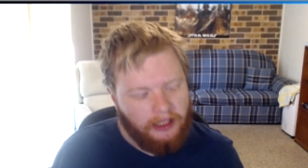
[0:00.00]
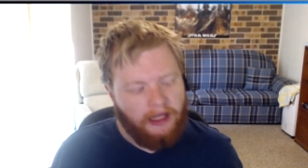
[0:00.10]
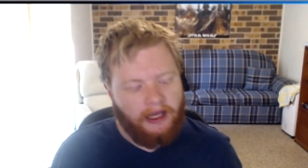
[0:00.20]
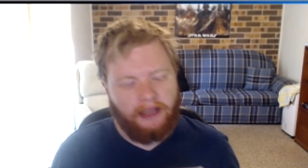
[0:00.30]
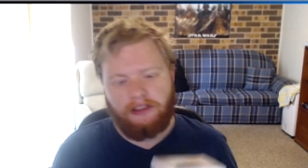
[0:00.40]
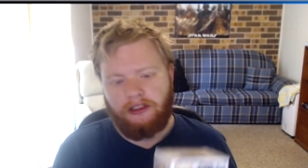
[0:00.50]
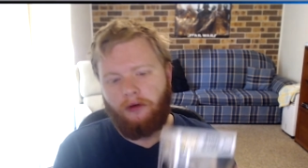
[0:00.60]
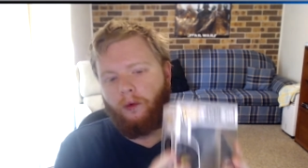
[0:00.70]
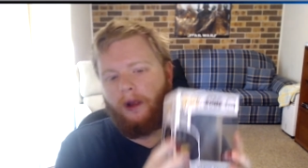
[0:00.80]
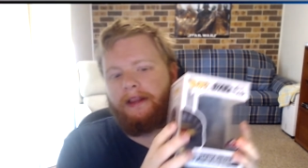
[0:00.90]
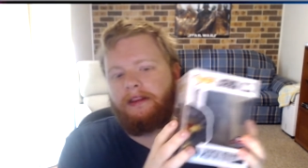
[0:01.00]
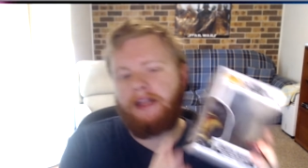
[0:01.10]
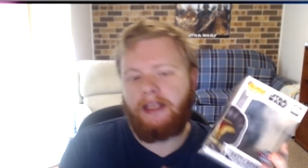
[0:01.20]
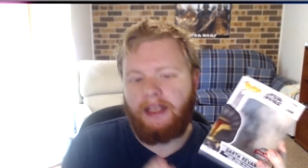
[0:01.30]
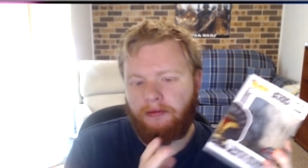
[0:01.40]
is that when
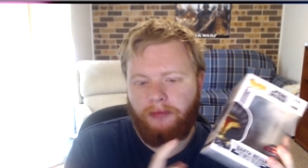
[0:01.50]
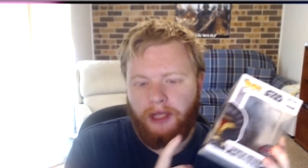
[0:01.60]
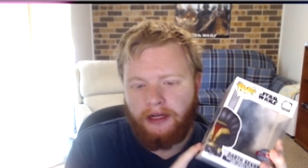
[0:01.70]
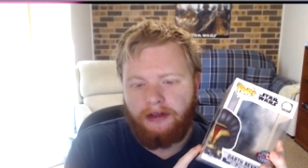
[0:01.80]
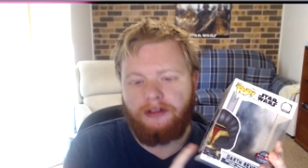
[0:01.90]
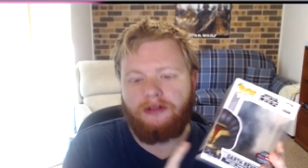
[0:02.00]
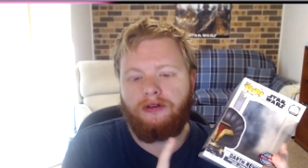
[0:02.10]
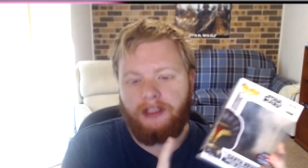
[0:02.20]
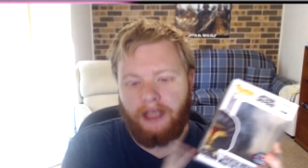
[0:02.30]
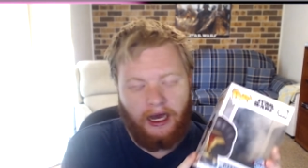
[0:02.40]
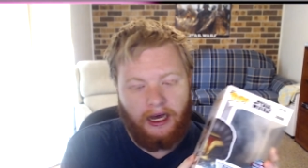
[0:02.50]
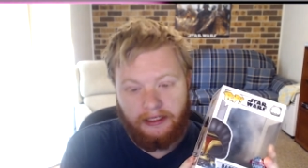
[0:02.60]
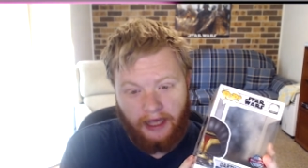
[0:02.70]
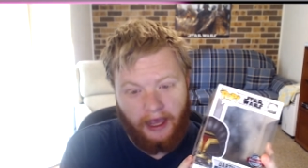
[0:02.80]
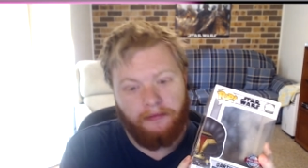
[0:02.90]
the Imperial Guard
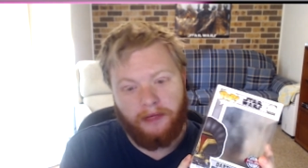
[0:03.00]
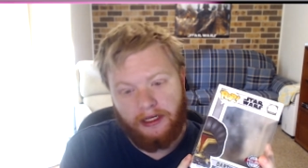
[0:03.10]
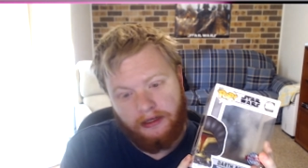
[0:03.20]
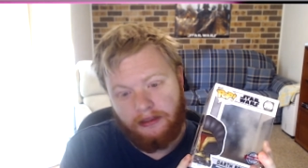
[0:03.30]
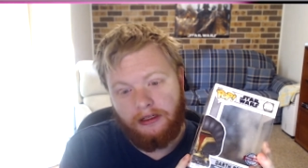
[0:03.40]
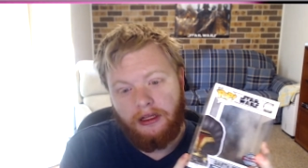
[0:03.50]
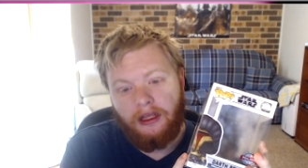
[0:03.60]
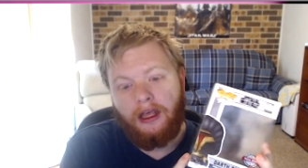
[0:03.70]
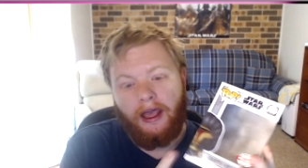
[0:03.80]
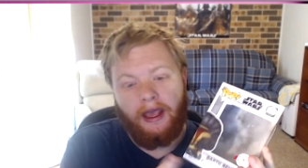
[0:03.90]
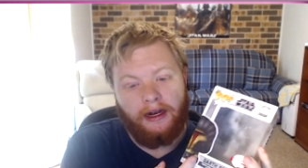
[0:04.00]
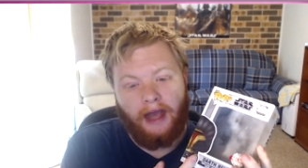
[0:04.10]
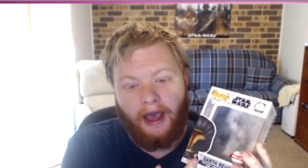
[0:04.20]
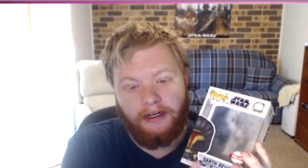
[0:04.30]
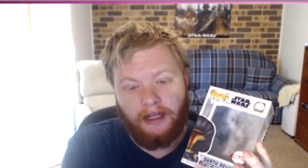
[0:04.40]
came out, it
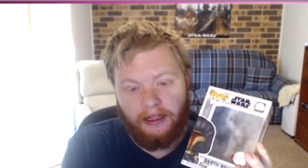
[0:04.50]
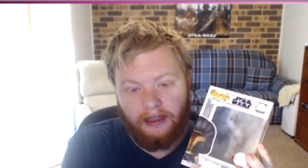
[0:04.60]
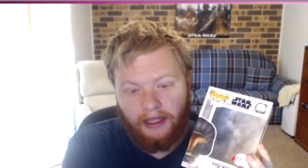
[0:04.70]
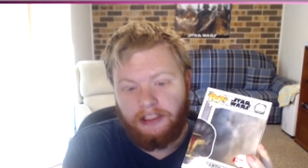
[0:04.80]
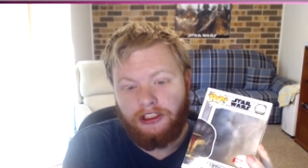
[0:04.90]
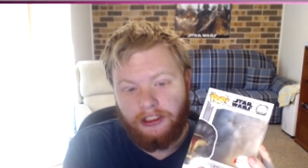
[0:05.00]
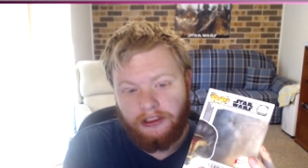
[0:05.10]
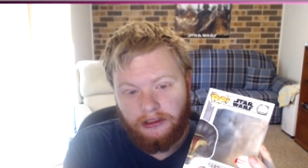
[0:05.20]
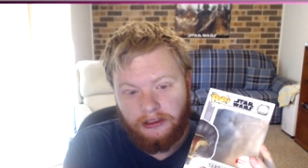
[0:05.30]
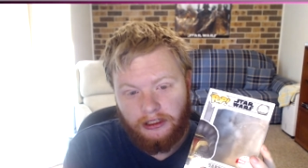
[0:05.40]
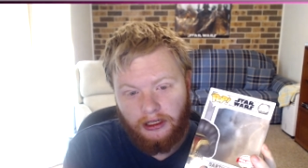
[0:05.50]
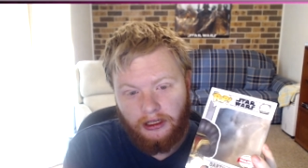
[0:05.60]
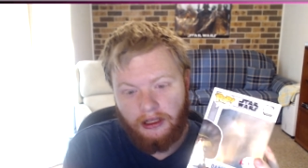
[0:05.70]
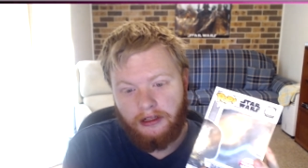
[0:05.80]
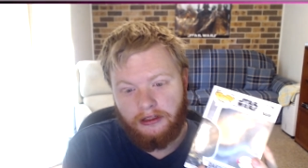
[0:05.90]
had Legends,
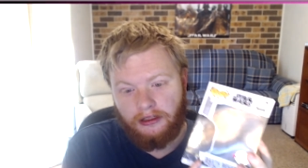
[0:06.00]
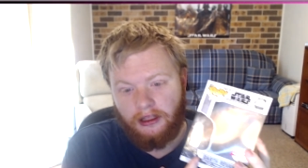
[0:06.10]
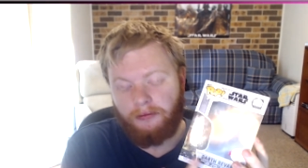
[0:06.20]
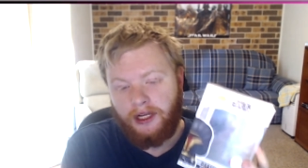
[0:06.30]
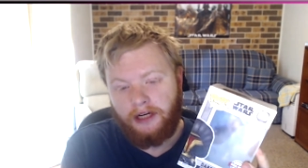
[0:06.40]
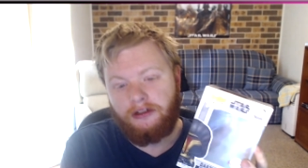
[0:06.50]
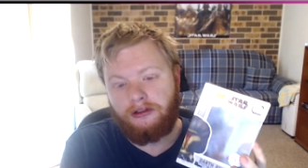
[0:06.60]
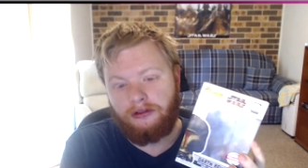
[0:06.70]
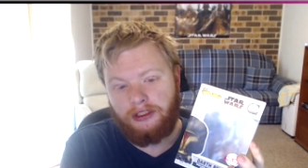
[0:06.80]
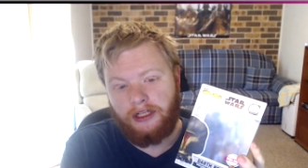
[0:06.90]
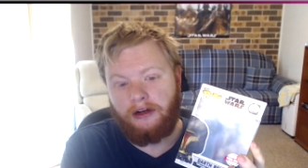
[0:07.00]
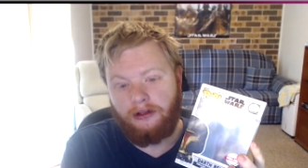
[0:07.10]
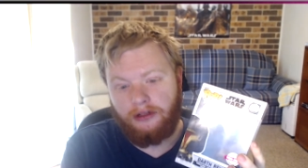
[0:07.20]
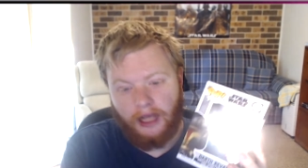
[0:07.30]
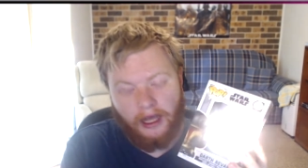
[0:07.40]
Imperial Shadow
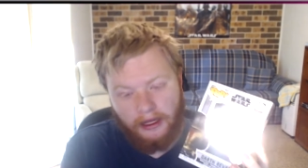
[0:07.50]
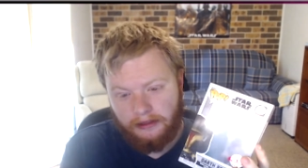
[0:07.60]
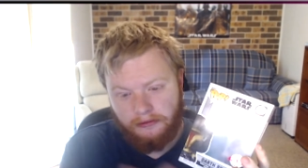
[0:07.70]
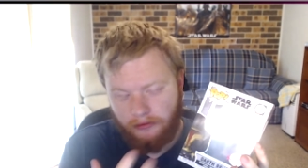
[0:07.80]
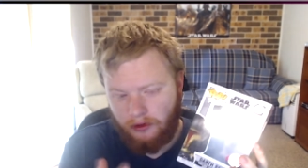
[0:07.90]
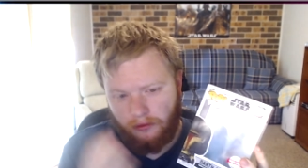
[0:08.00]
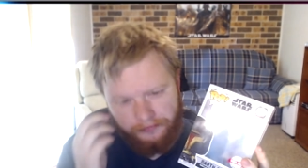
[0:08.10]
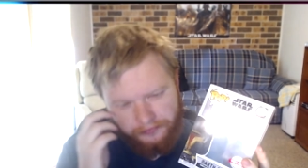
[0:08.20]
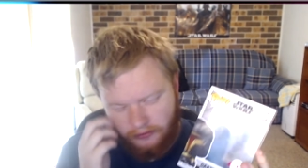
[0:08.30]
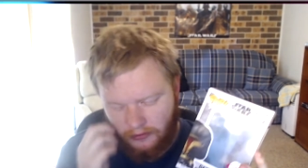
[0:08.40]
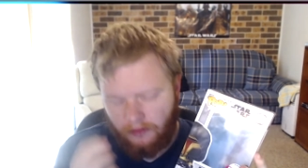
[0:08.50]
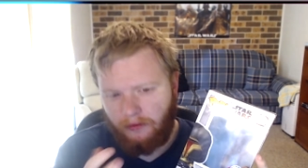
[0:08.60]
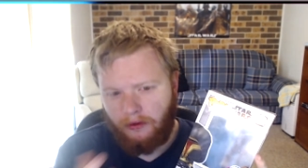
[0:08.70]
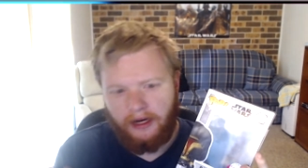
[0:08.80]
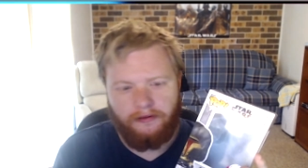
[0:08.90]
Guard, or
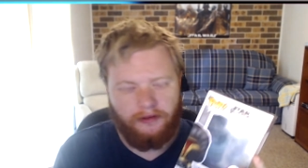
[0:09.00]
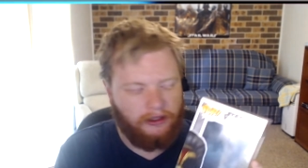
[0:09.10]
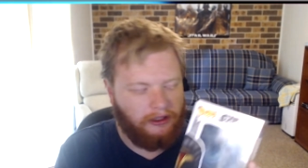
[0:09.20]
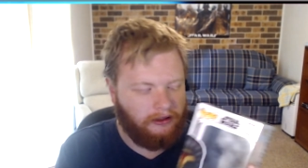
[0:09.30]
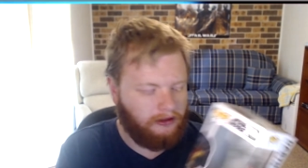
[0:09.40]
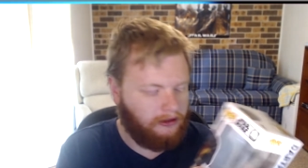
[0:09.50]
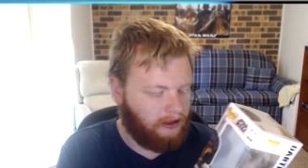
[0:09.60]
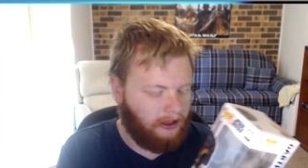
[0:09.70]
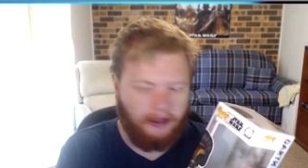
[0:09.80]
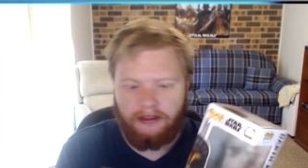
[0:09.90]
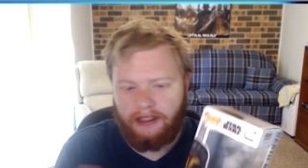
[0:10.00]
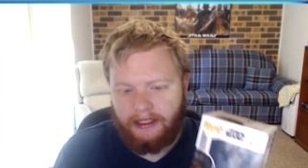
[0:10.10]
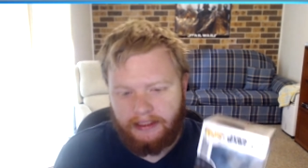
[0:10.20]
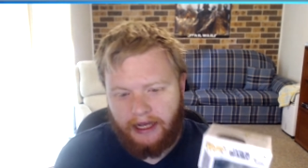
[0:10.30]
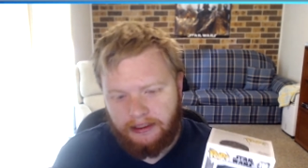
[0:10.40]
whatever the
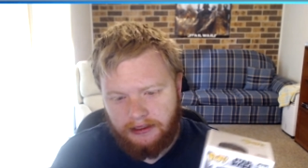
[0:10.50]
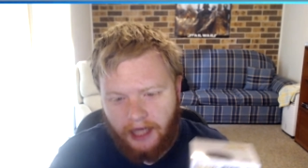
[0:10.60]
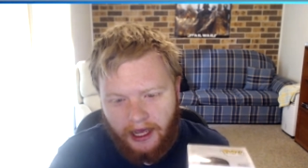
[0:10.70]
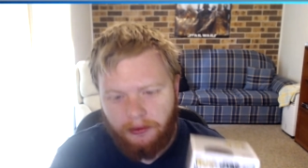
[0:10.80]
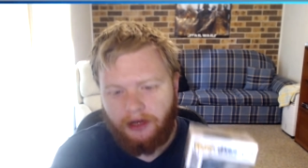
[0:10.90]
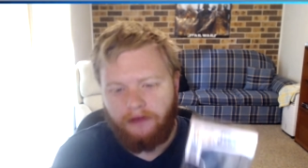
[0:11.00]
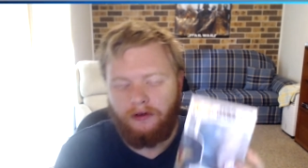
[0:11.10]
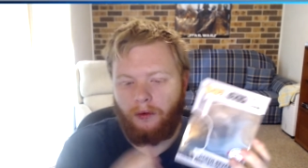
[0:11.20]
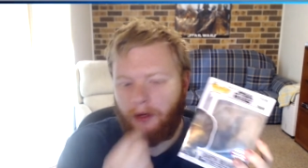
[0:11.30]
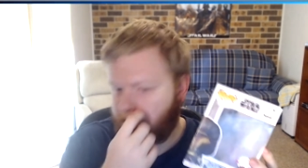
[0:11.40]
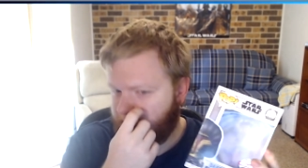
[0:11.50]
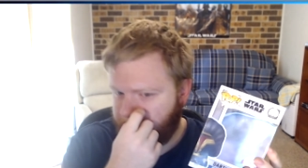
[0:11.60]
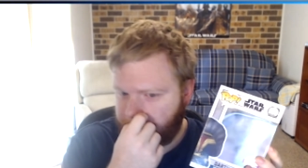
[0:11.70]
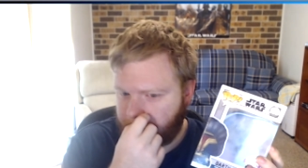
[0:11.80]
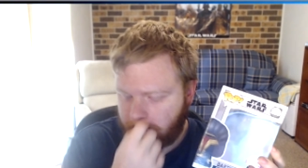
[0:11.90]
exact naming of it was.
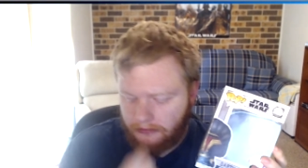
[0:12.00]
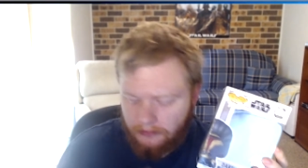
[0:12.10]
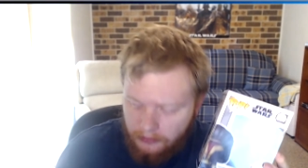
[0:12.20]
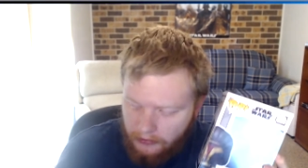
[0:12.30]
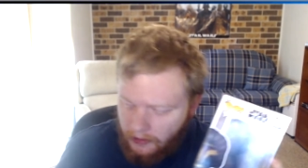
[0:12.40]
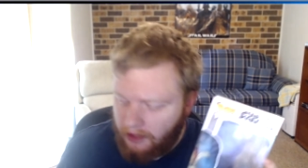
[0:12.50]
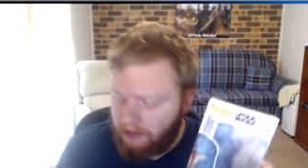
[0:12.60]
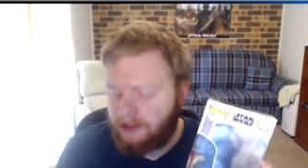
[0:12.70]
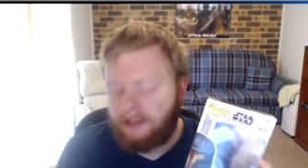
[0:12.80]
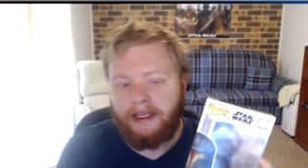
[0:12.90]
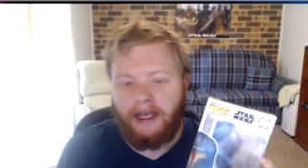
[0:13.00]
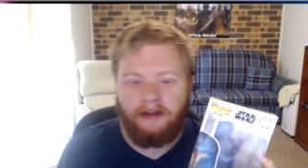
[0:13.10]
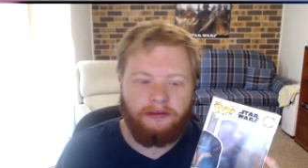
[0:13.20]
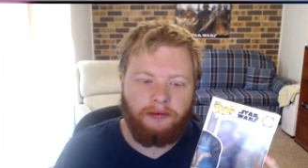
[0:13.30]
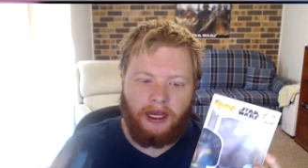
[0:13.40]
It was the
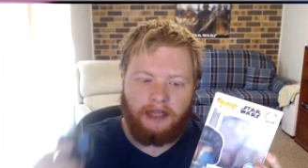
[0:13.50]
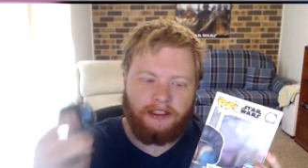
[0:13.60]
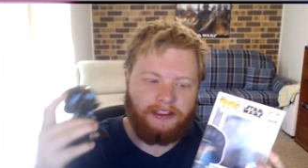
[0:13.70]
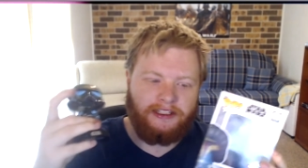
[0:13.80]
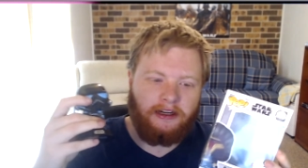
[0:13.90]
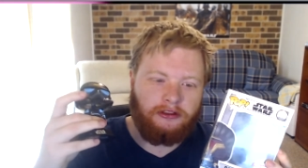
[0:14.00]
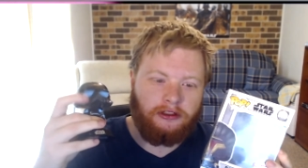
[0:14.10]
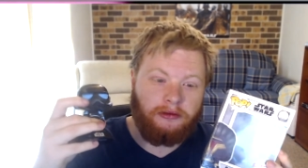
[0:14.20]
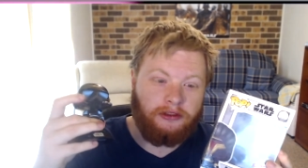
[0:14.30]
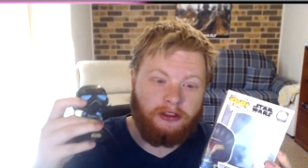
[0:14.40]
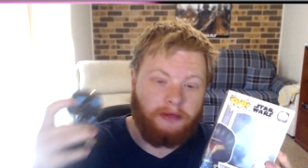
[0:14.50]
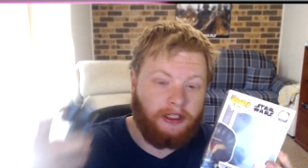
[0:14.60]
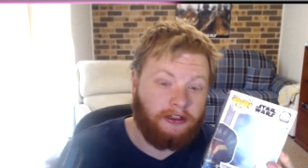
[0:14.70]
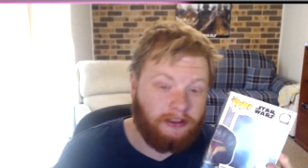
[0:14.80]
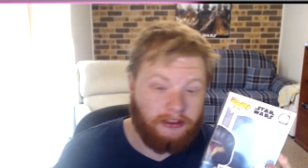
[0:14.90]
counterpart to the Shadow Trooper, to be
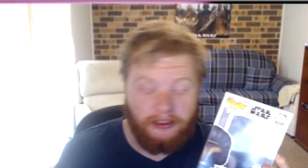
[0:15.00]
honest.